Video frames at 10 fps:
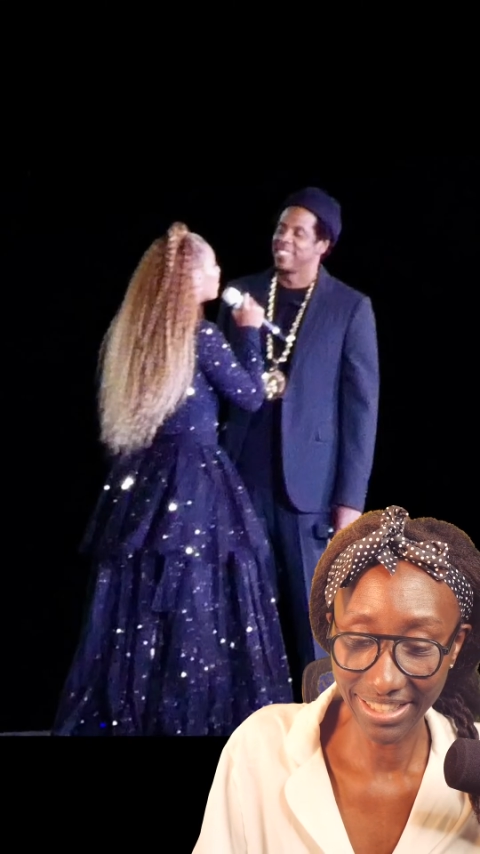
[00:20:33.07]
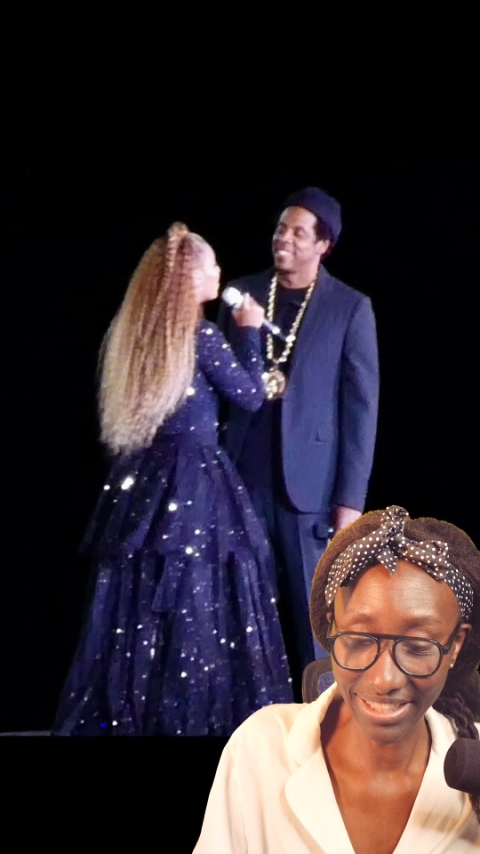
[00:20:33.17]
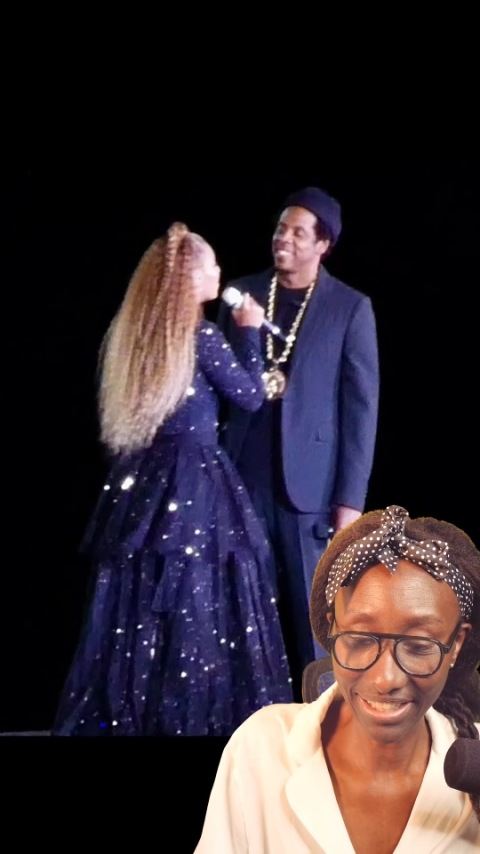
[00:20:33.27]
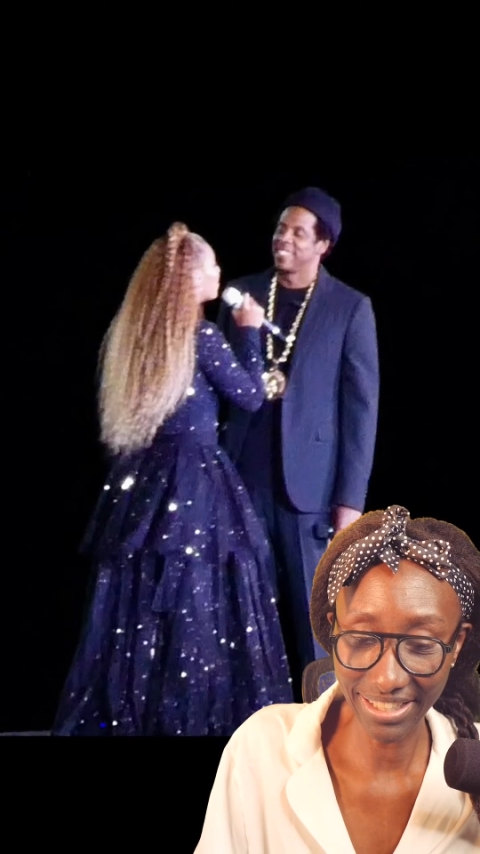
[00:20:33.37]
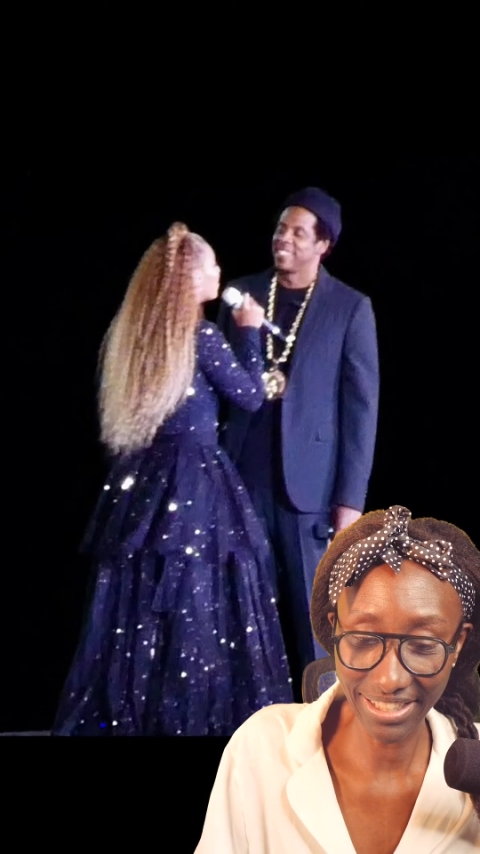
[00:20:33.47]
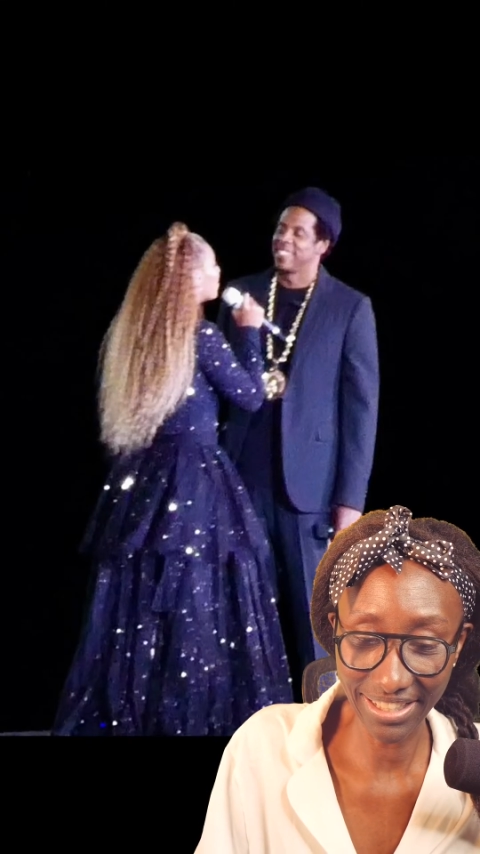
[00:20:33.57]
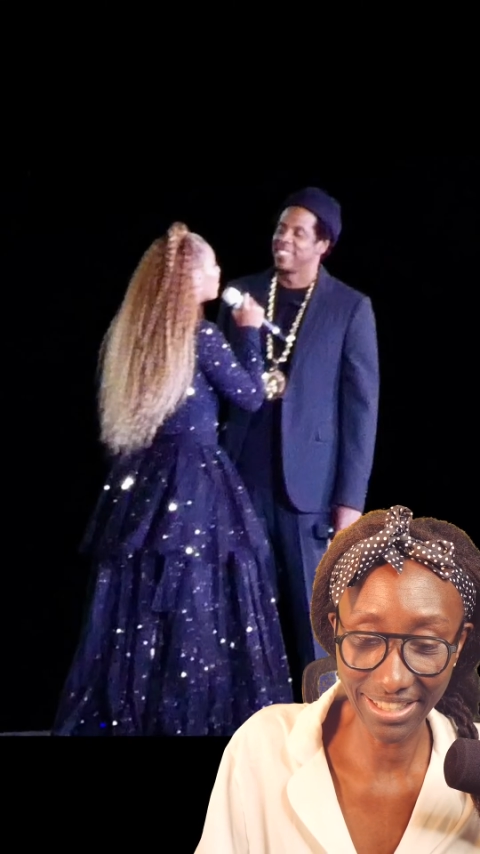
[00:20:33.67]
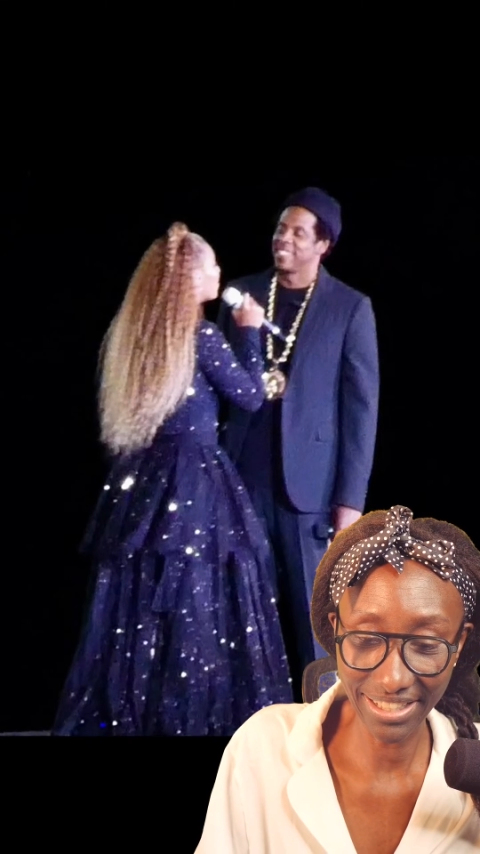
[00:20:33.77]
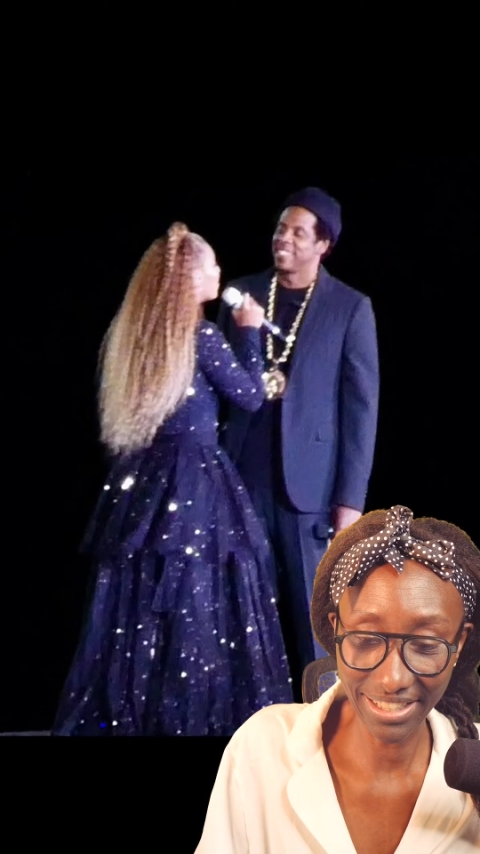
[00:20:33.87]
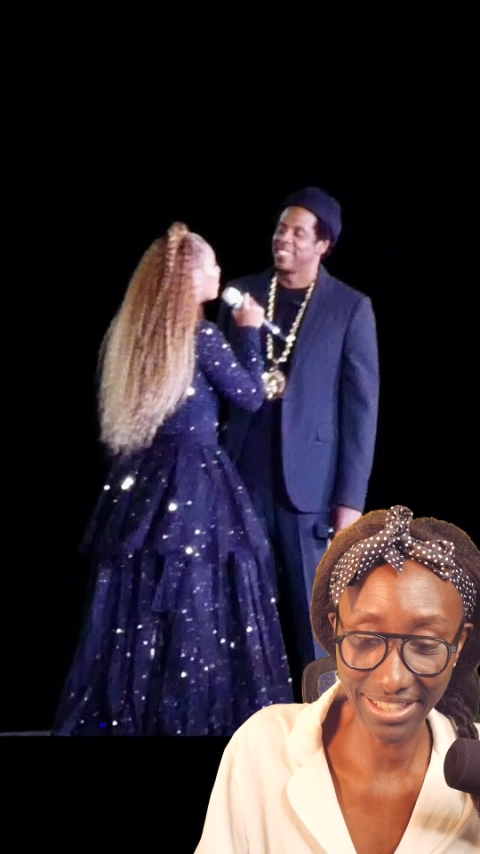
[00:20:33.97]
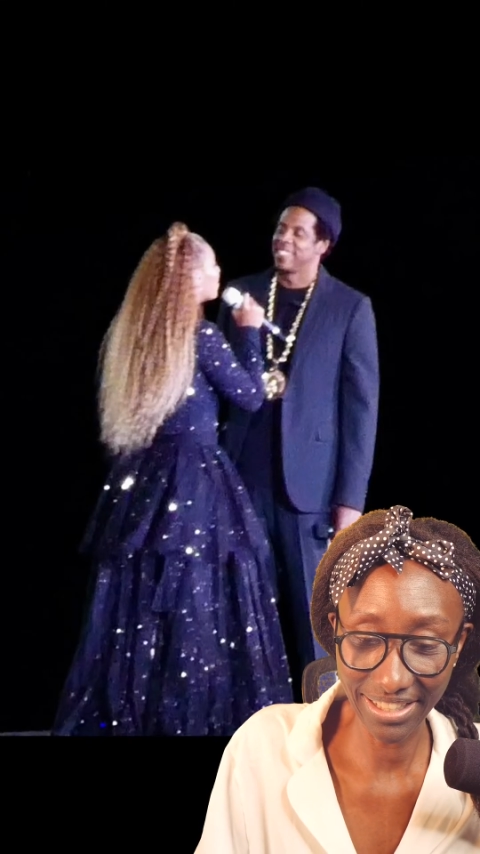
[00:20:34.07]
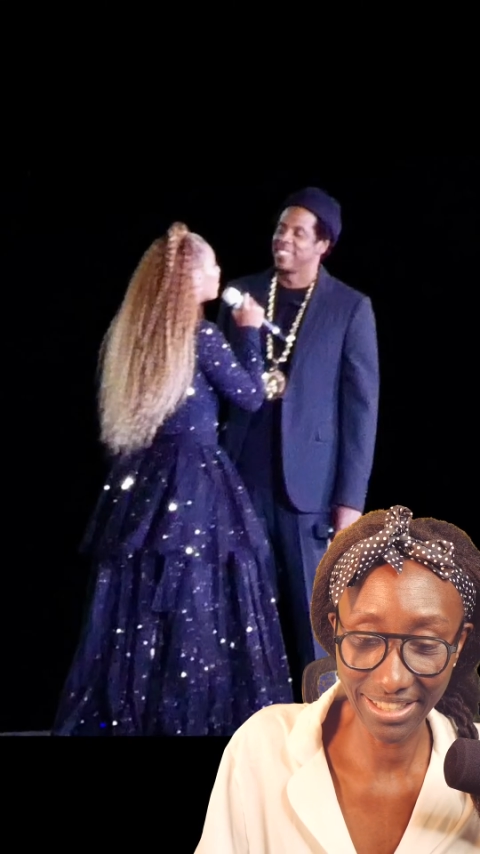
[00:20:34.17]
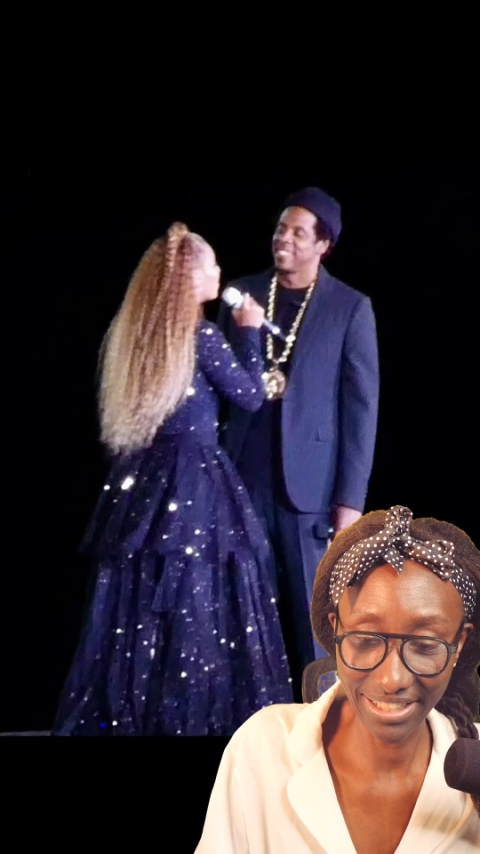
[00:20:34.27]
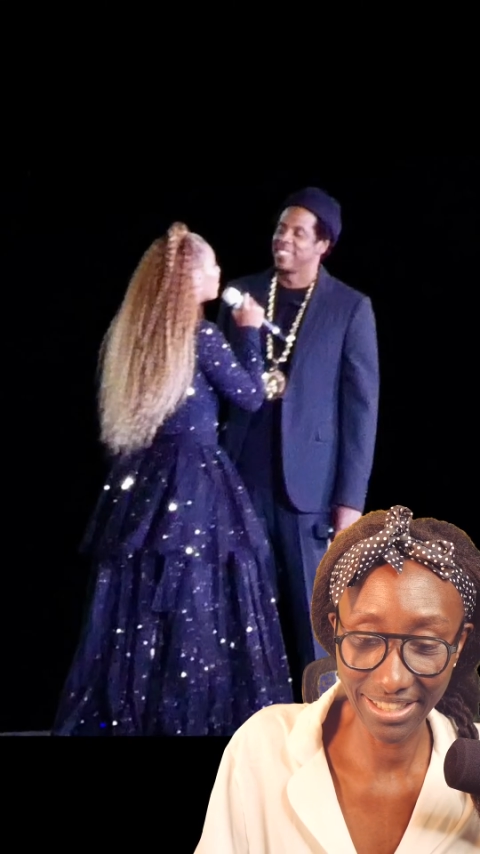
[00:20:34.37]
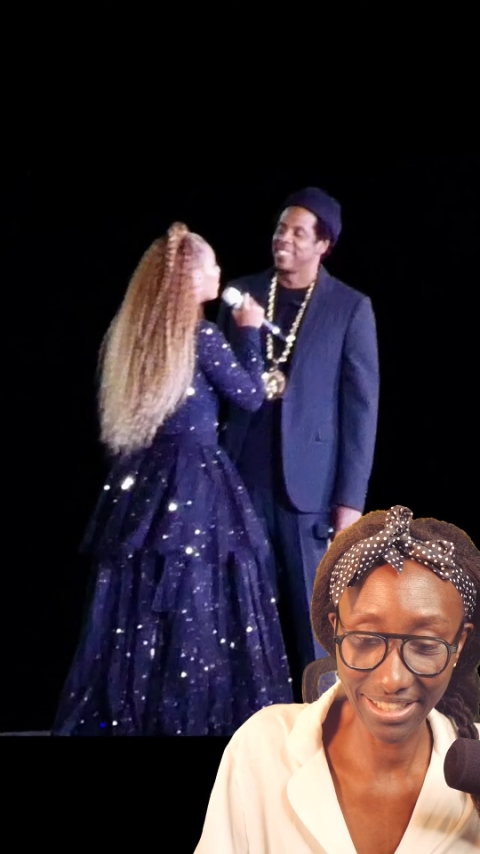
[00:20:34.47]
Uh,
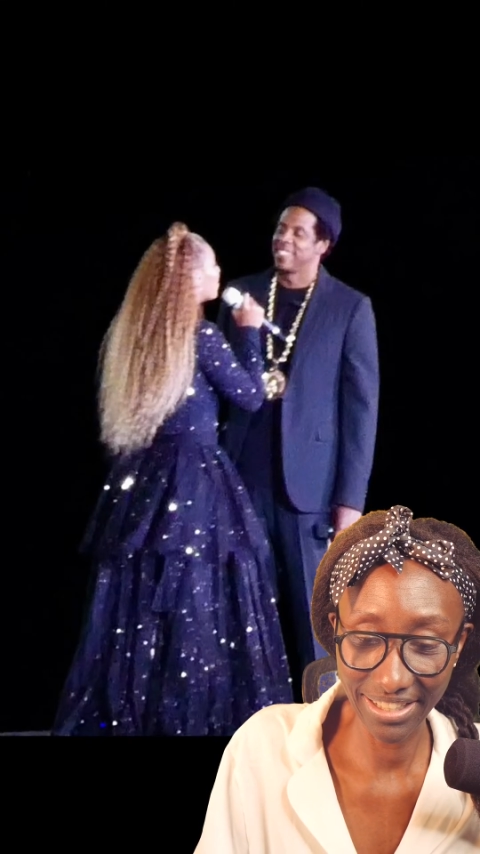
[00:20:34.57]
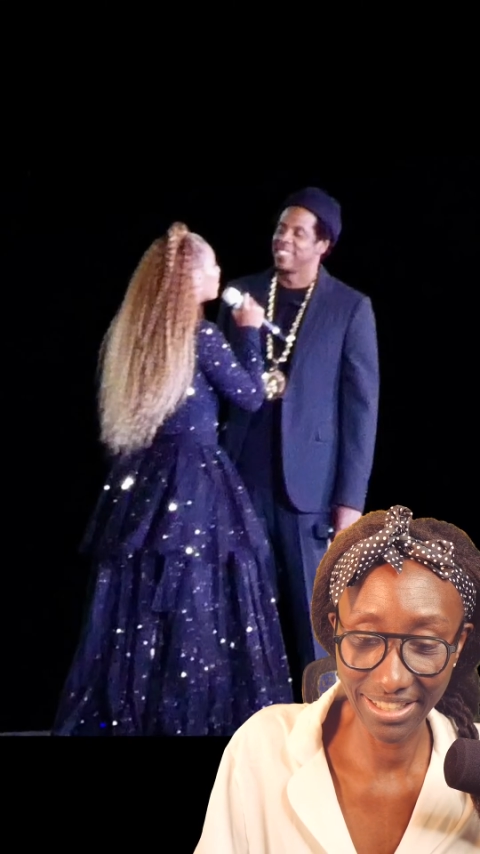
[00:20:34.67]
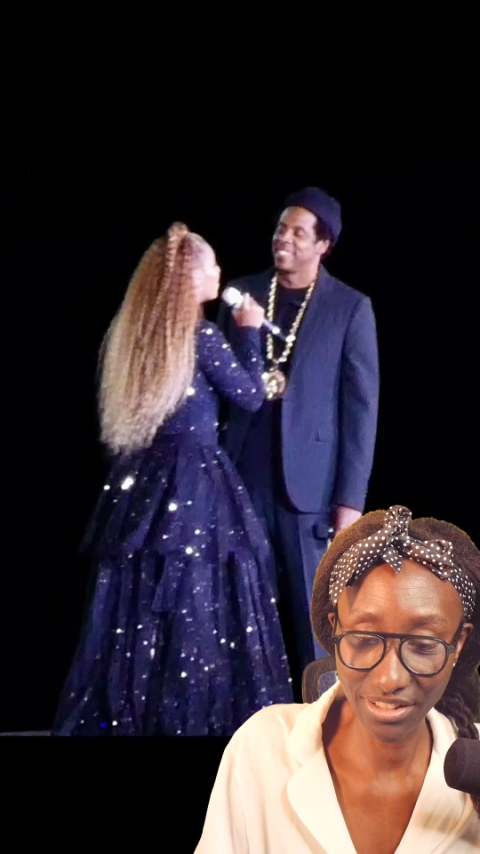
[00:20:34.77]
you